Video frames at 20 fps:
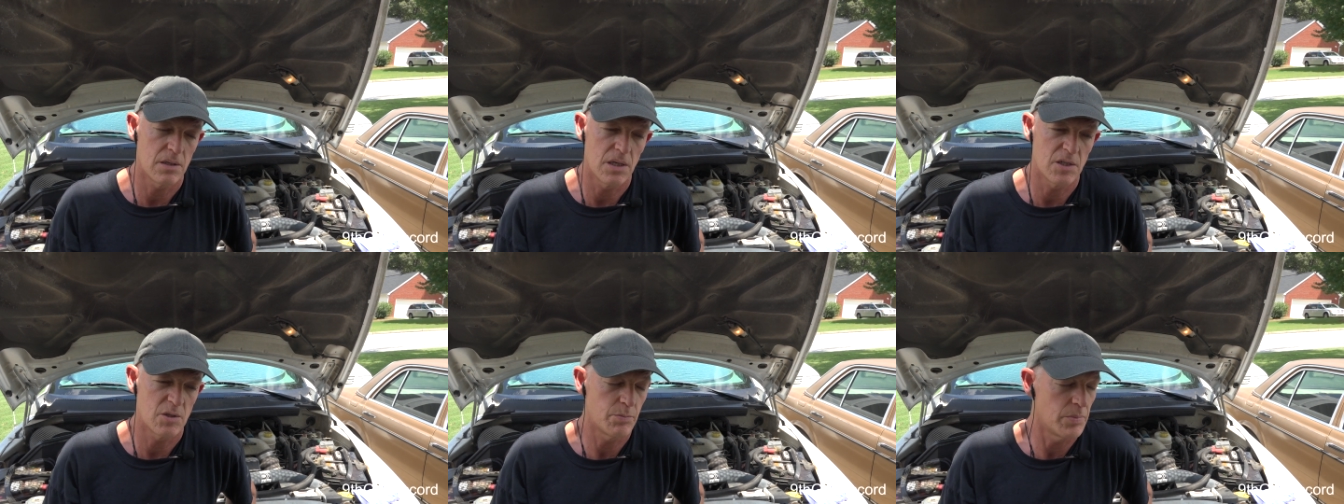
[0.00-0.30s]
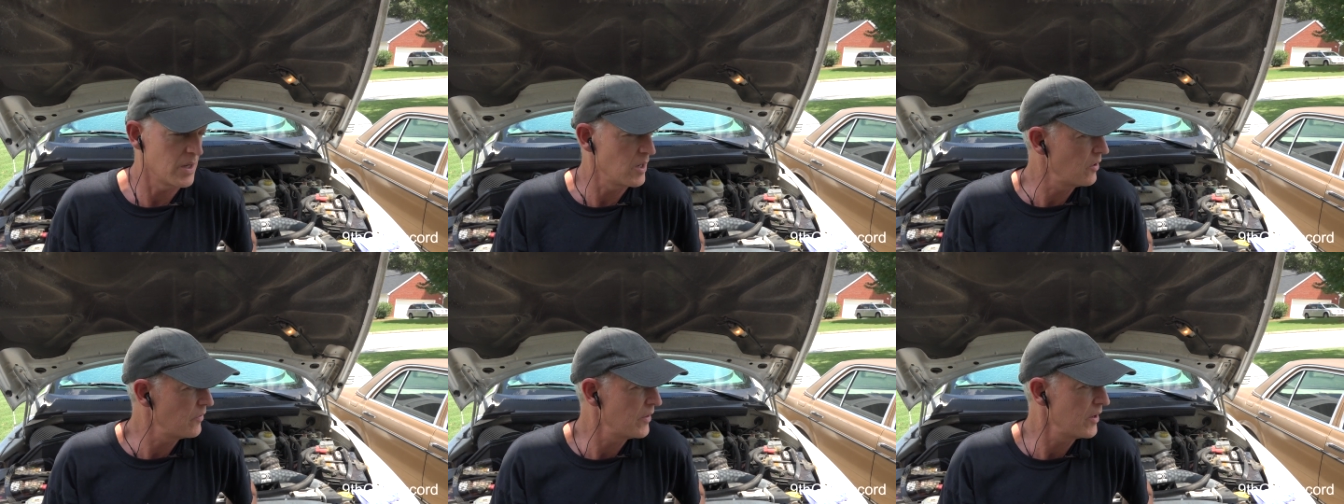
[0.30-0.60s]
it's
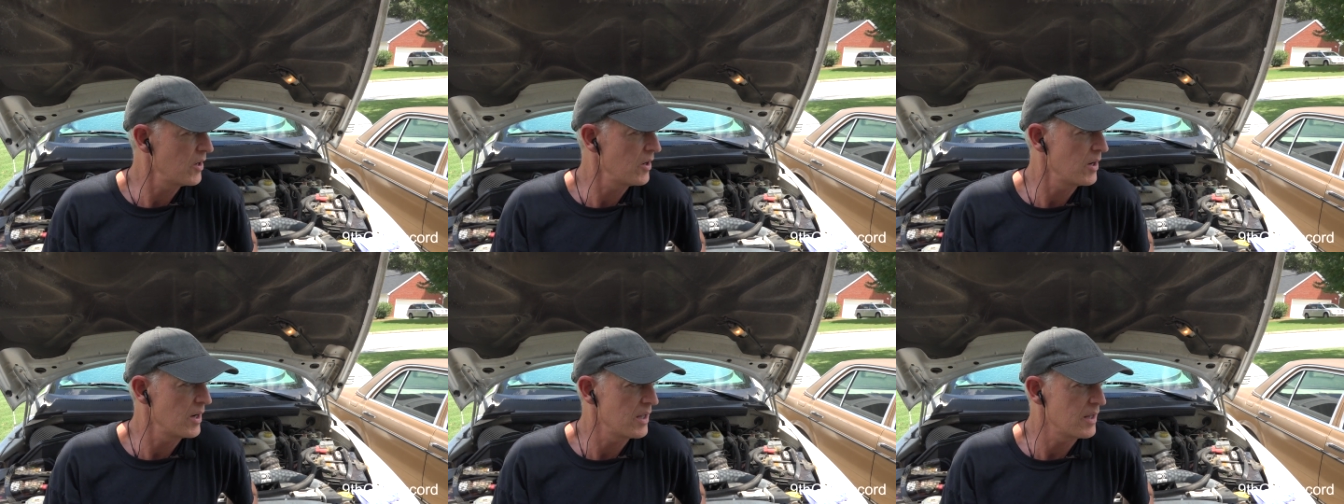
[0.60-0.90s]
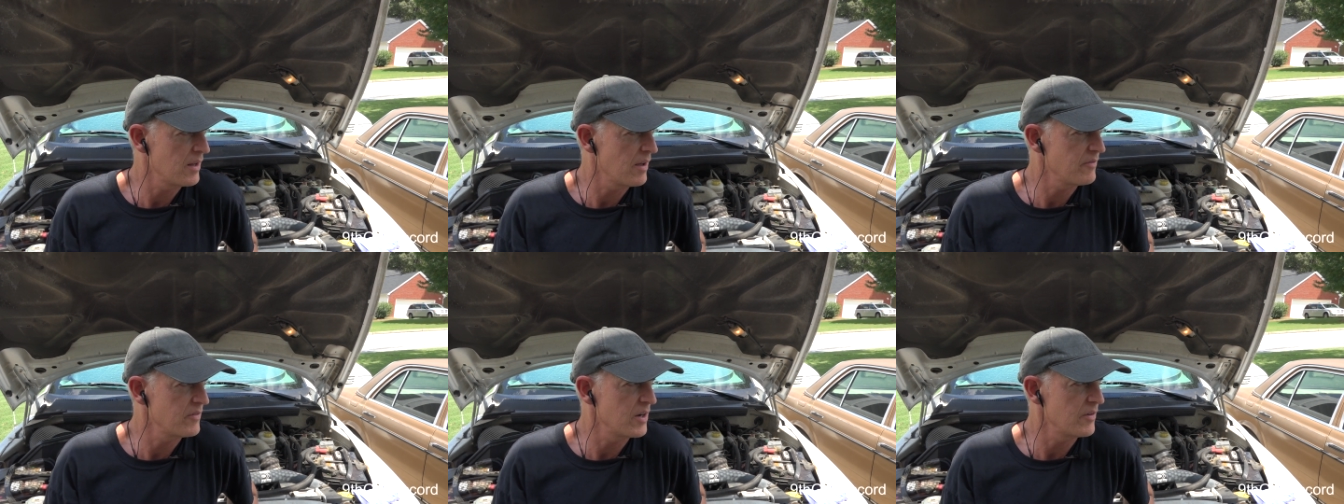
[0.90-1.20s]
been on there and
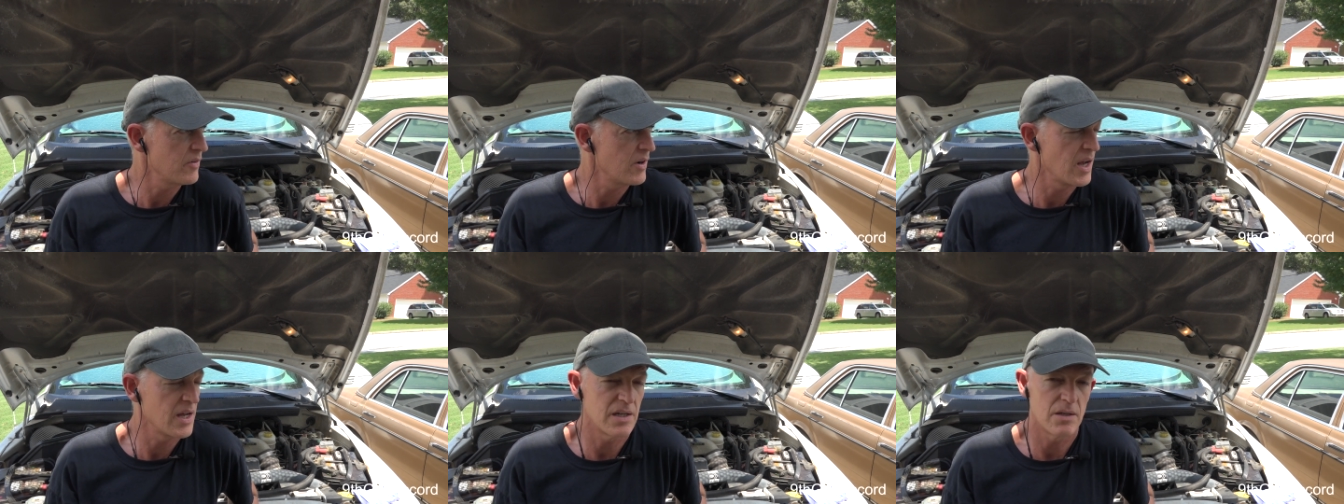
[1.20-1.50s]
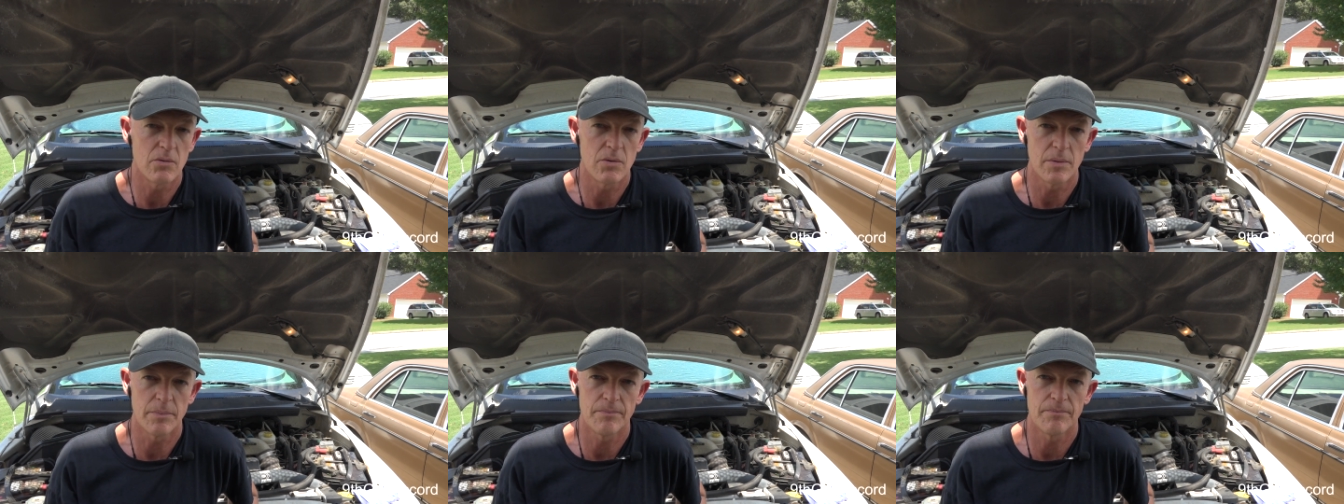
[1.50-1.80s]
I've never had
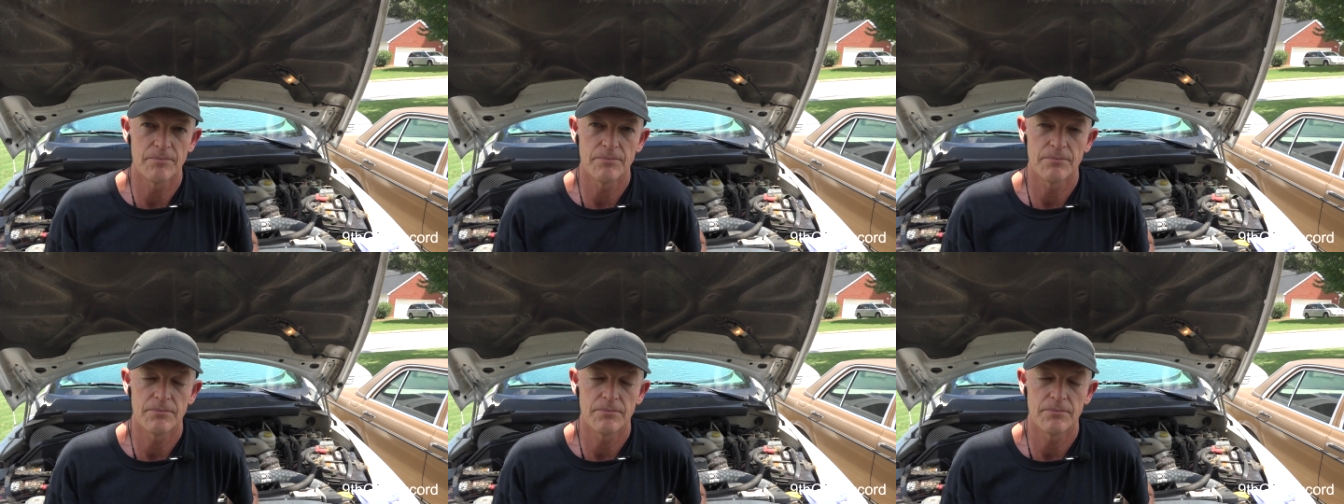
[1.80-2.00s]
to